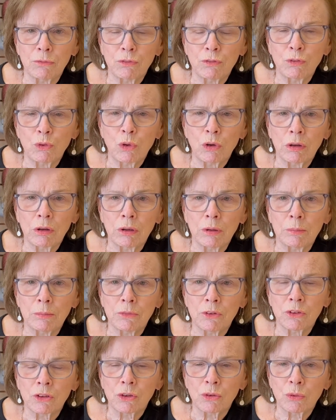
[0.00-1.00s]

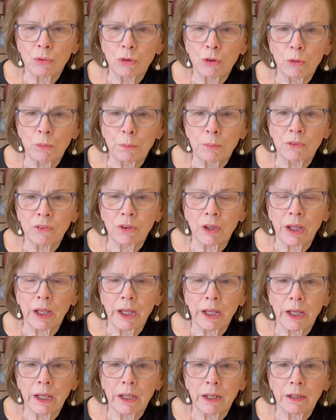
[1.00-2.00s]
forums and groups,
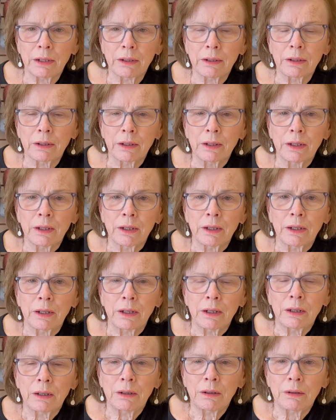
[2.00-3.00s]
and
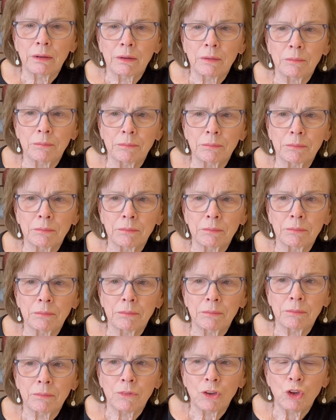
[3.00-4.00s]

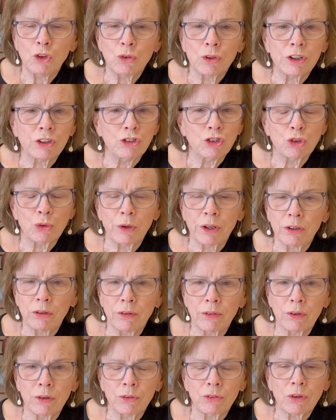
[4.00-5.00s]
you can join all
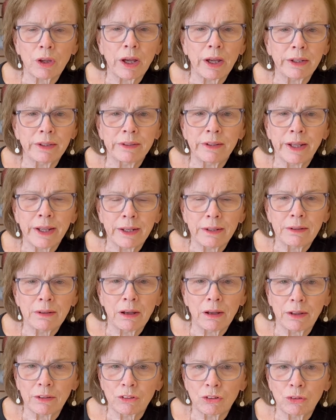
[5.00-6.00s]
those. I tend
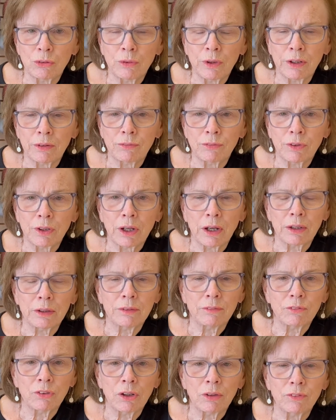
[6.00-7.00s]
not to have gotten
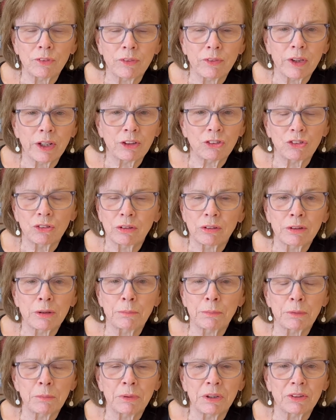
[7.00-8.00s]
involved in that
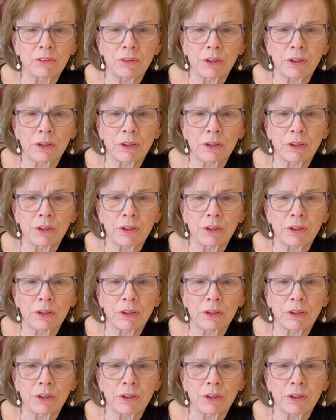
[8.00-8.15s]
simply because